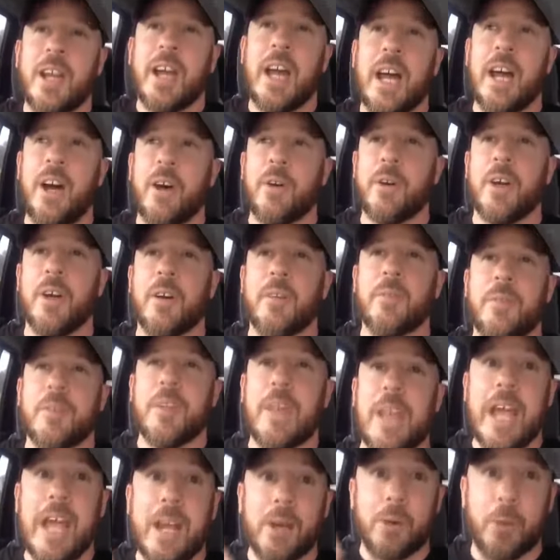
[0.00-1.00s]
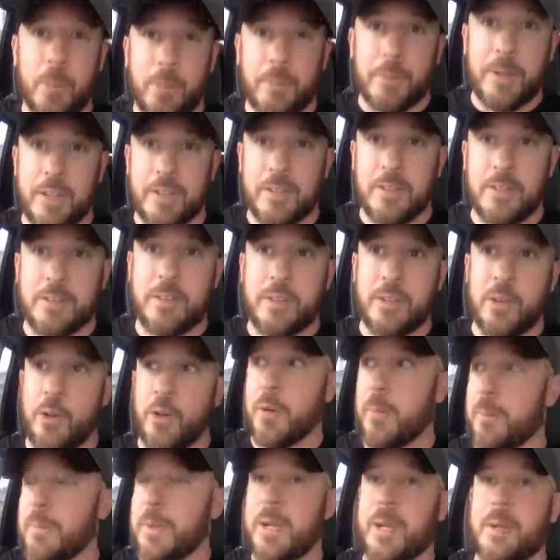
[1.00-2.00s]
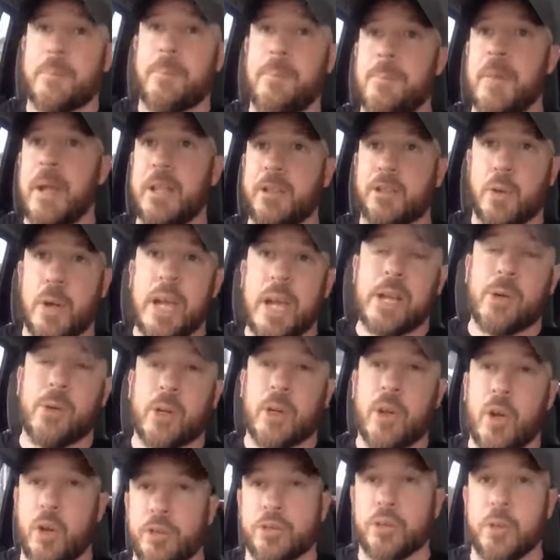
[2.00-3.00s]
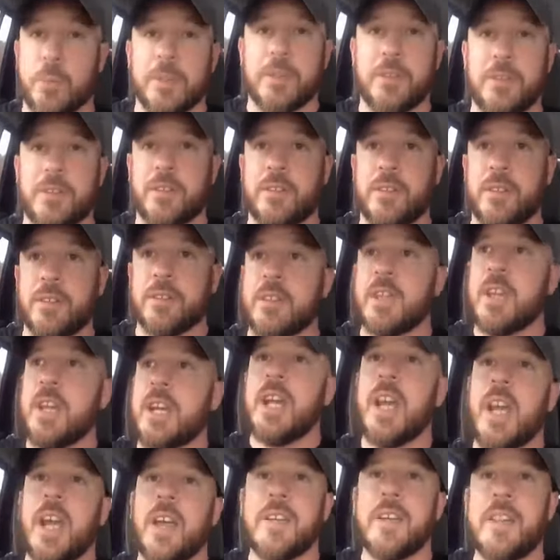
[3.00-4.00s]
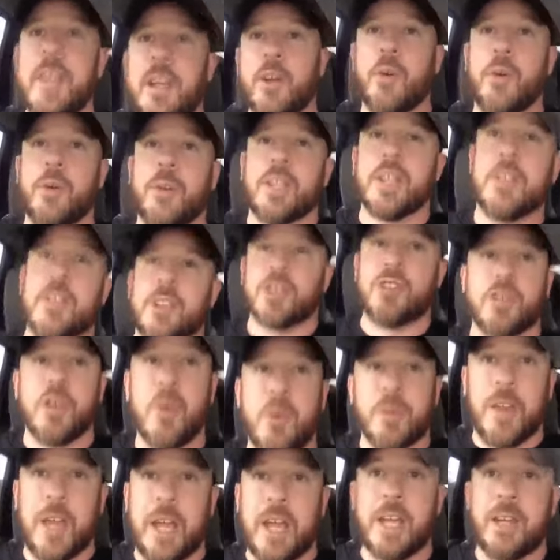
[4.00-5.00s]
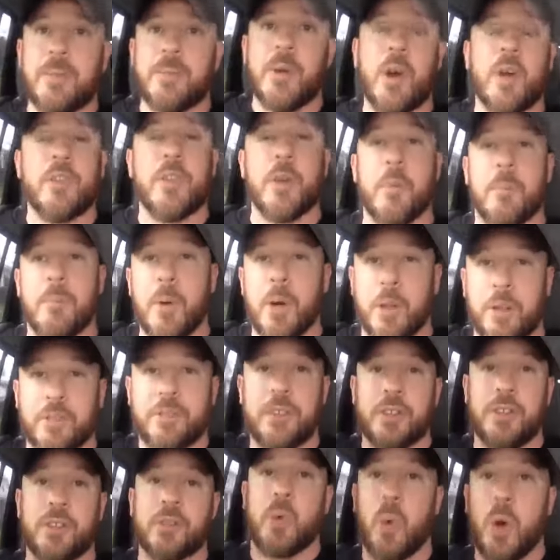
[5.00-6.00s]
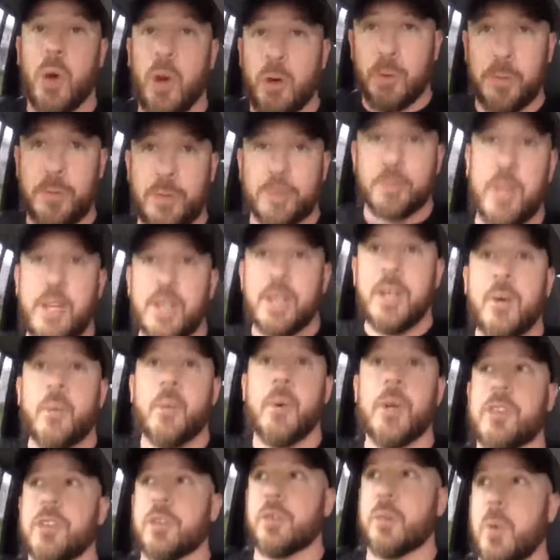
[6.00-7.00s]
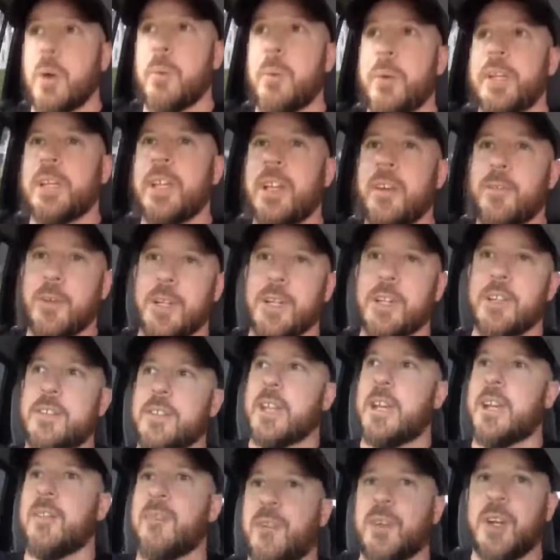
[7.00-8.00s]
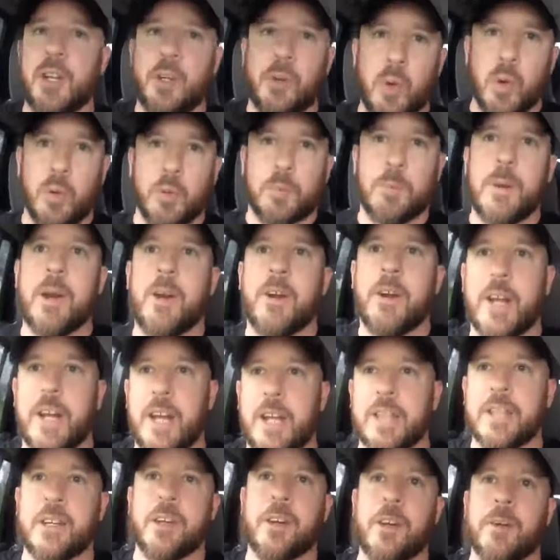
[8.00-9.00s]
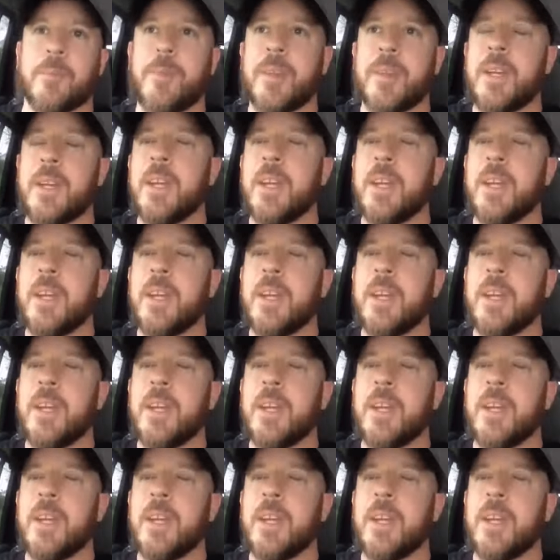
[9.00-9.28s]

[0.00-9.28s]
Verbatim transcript: out of the agribiz, you know, the big major agriculture businesses. And then they don't get to show that on their books as growth which is what we live in, is an infinite growth paradigm here.